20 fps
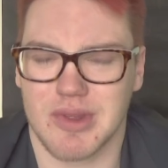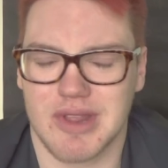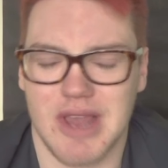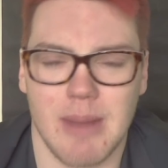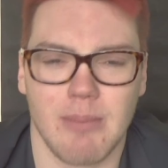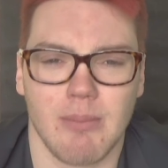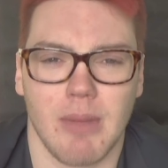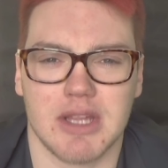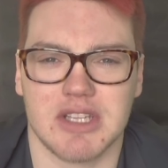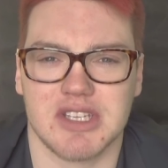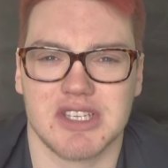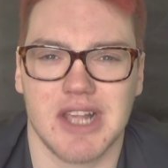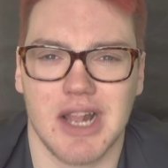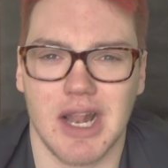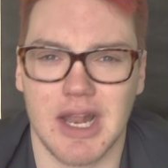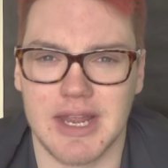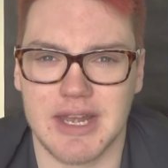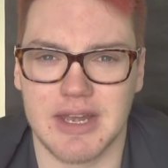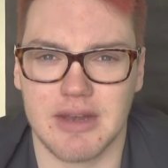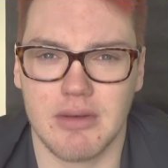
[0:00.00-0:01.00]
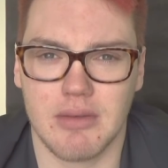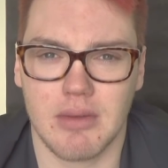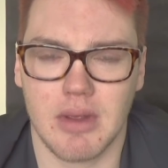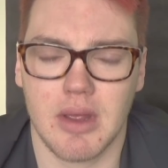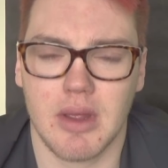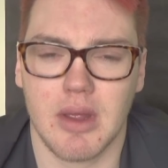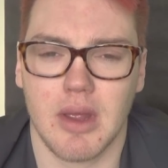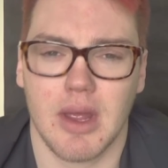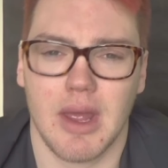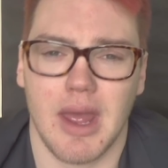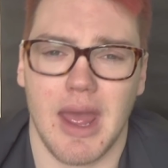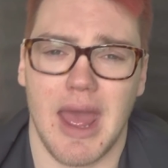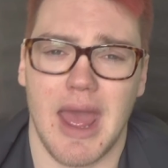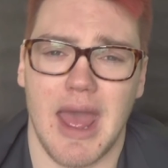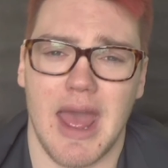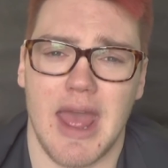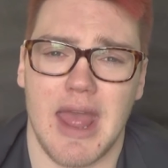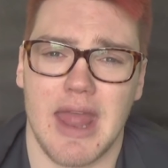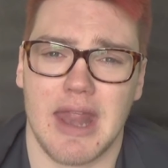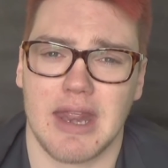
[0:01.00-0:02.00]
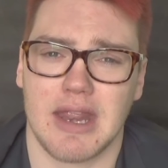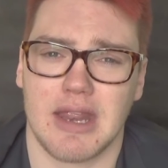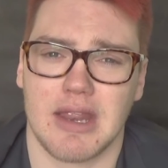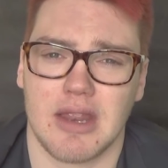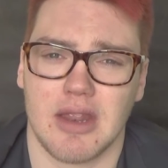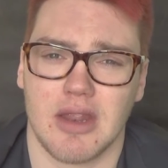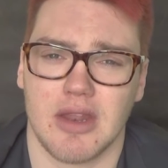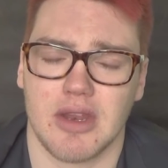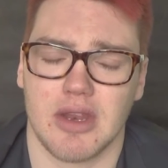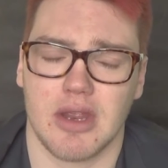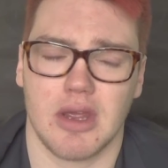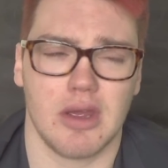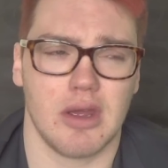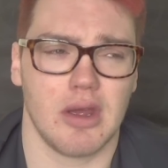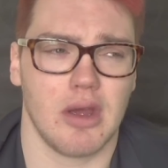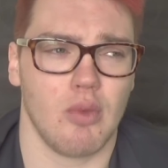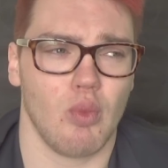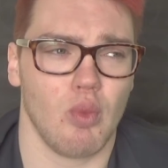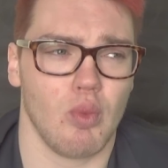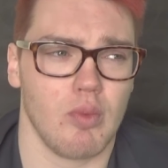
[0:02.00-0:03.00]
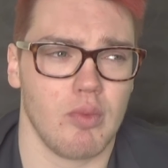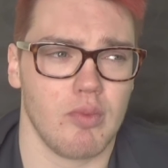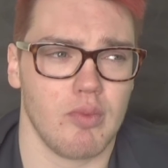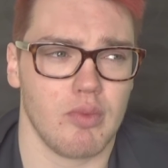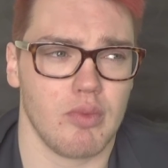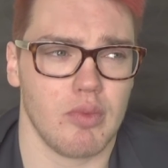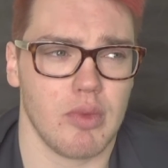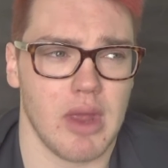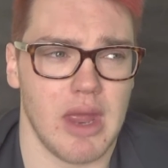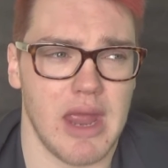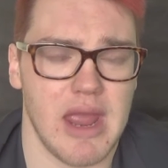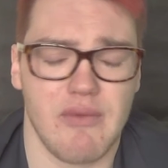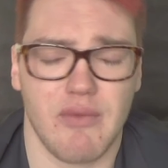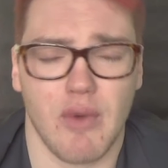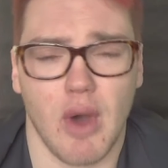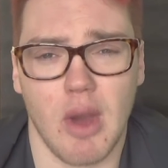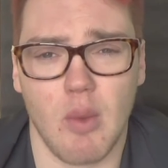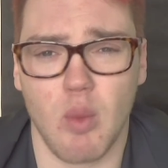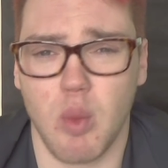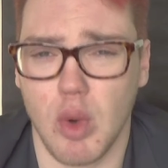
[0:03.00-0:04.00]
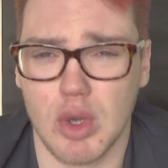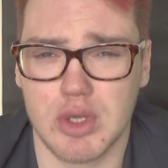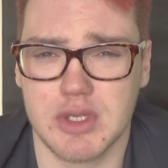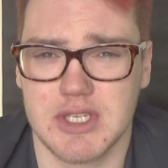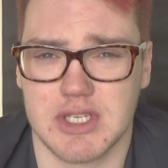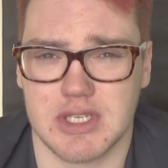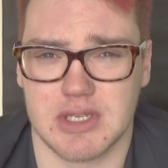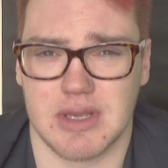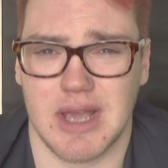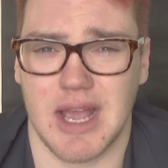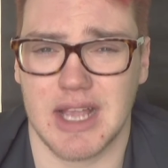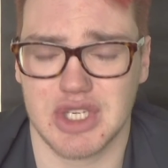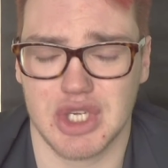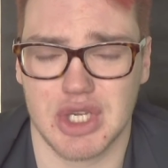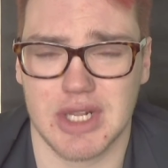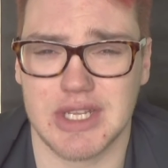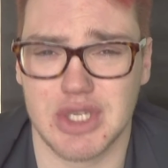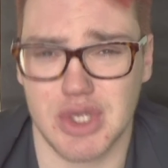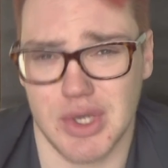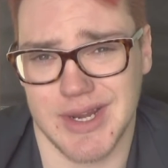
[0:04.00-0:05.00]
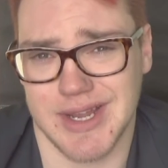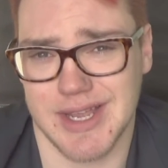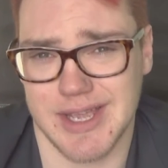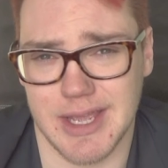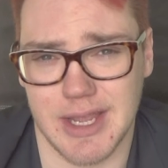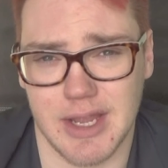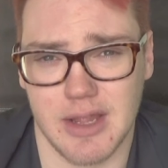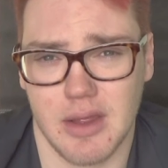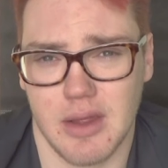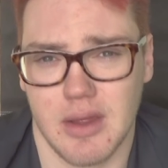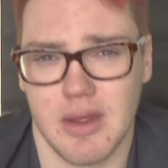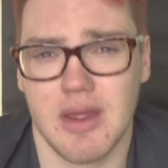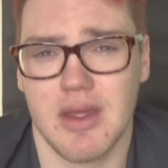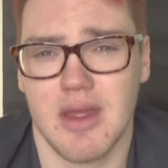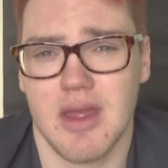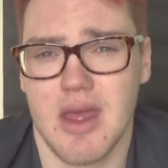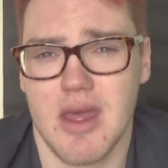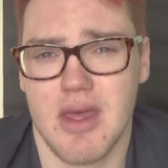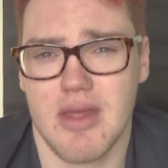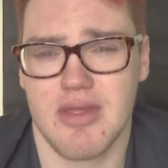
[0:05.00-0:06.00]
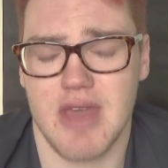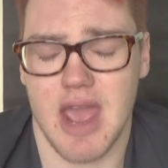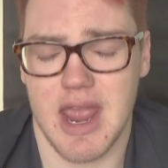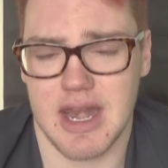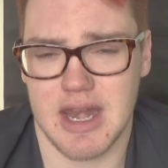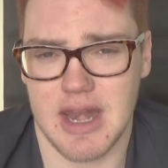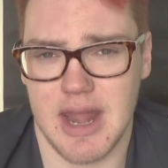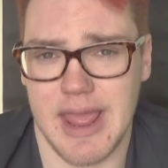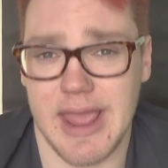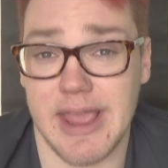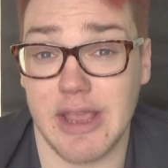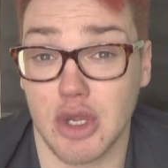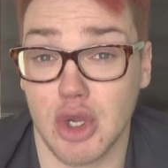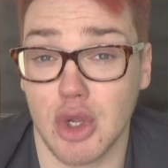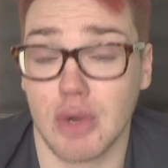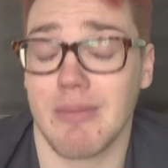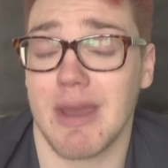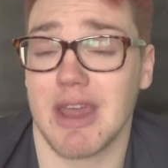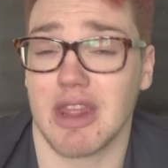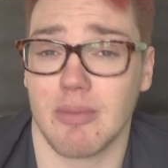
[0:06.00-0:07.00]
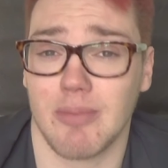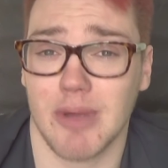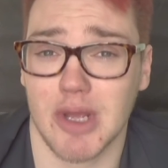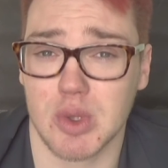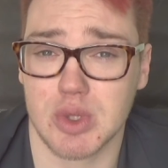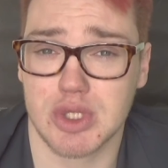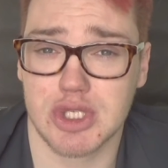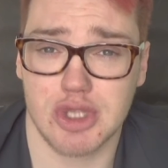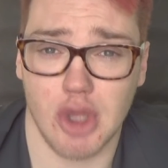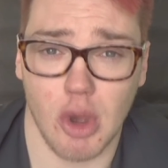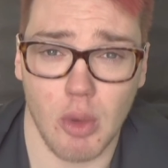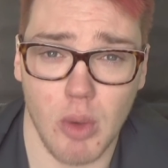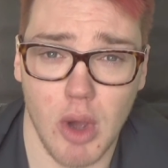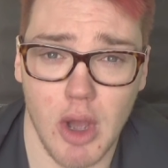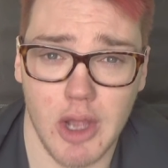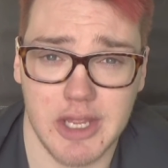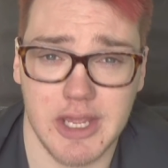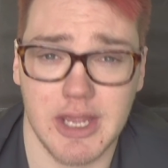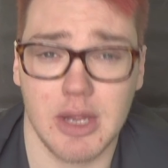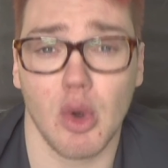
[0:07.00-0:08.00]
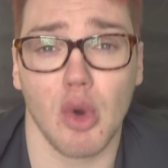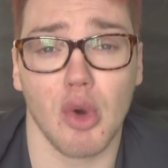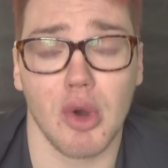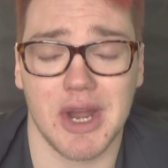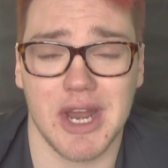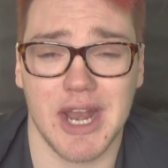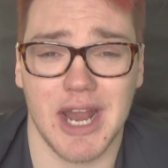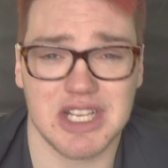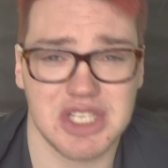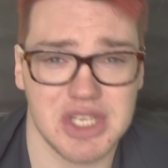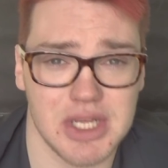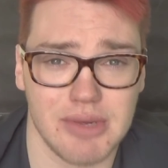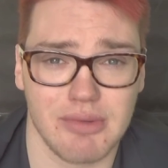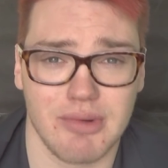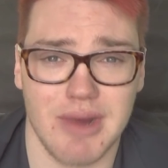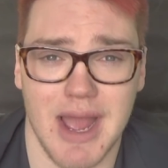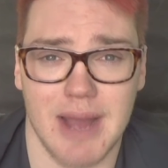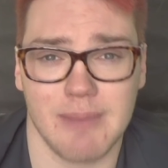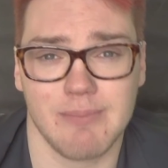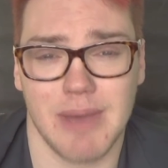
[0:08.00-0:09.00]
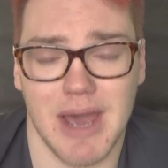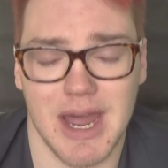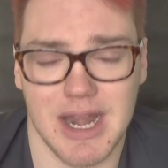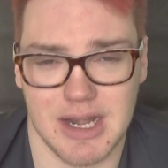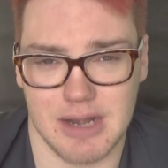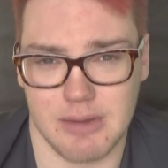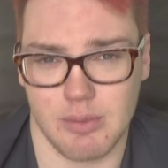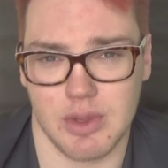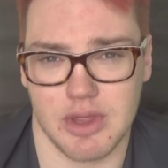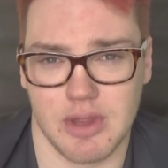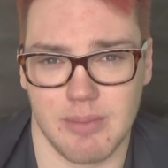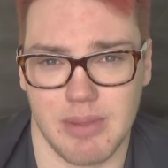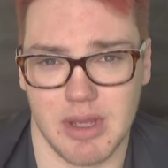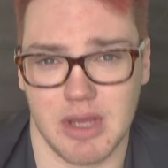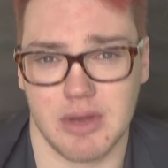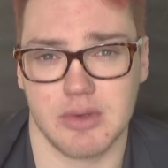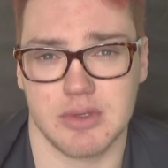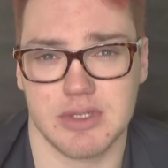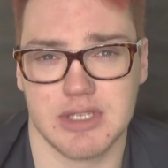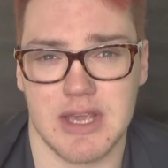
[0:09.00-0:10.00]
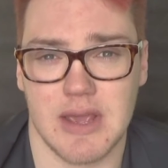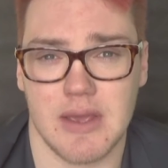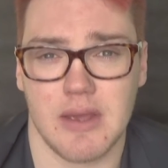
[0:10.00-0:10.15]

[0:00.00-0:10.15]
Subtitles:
10 months clean, and if I was actually drinking, then it could make the pills stop working, or it could actually react badly with the pills.